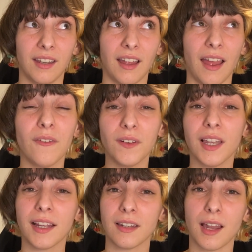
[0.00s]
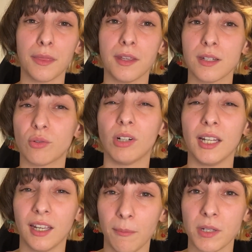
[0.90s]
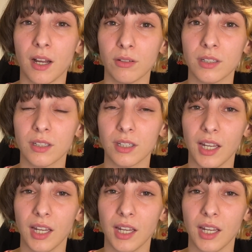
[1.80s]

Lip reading: I feel like nothing is really kept out.